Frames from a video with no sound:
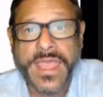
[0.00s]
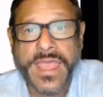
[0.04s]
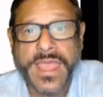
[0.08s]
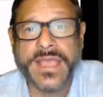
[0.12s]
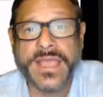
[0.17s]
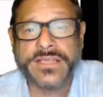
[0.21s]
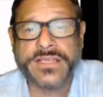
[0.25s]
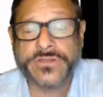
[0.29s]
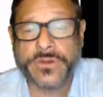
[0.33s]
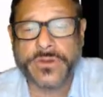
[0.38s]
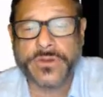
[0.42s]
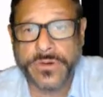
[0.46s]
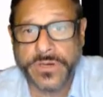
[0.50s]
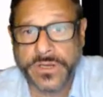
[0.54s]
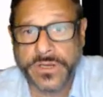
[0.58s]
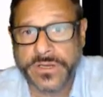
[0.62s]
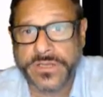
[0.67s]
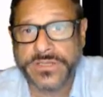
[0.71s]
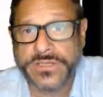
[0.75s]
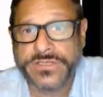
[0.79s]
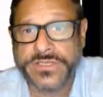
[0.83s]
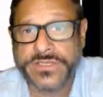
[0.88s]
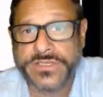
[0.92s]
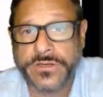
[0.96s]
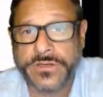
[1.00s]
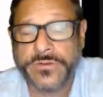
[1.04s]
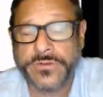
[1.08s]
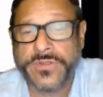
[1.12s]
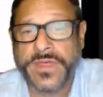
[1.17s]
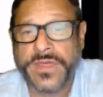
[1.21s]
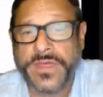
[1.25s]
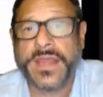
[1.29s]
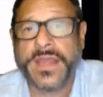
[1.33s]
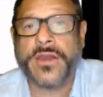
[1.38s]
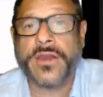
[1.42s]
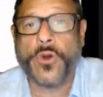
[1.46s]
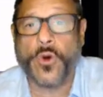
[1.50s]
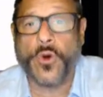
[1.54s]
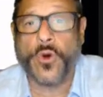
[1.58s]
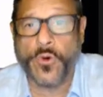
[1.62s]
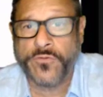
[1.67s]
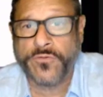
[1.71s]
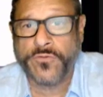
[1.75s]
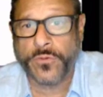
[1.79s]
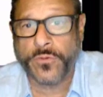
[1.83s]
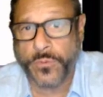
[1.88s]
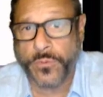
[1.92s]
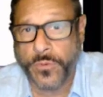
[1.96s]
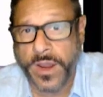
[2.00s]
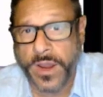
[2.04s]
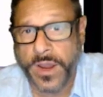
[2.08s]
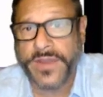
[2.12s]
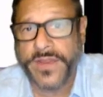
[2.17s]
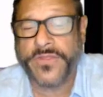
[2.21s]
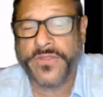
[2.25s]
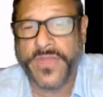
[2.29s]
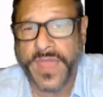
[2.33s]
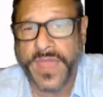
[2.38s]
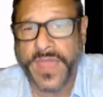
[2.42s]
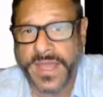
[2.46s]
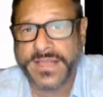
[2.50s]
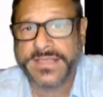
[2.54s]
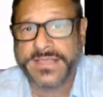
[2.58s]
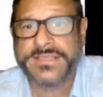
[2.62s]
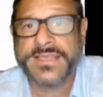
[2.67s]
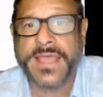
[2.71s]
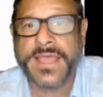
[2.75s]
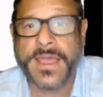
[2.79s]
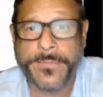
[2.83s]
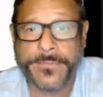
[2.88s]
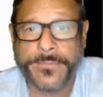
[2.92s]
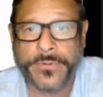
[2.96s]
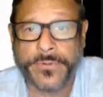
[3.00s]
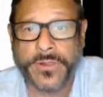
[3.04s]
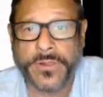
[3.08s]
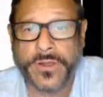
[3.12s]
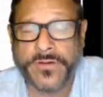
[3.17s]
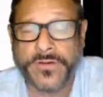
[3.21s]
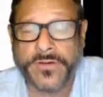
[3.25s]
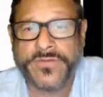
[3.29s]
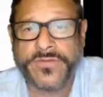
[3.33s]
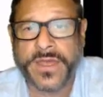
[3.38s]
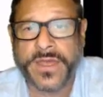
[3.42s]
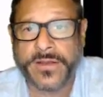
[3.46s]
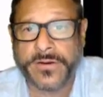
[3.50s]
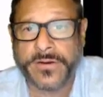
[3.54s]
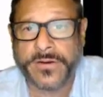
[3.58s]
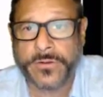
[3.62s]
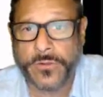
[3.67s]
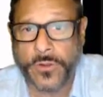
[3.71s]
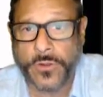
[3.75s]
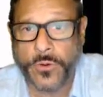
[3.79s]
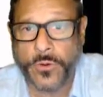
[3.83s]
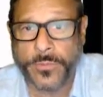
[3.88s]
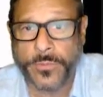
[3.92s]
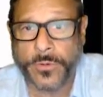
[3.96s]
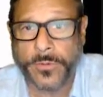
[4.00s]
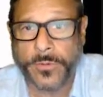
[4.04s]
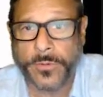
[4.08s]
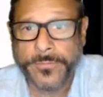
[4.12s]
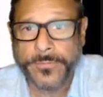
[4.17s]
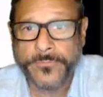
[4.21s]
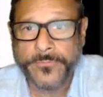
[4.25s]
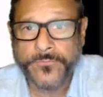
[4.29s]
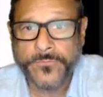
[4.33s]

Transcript: it's going to consider that and overwrite that example of that global.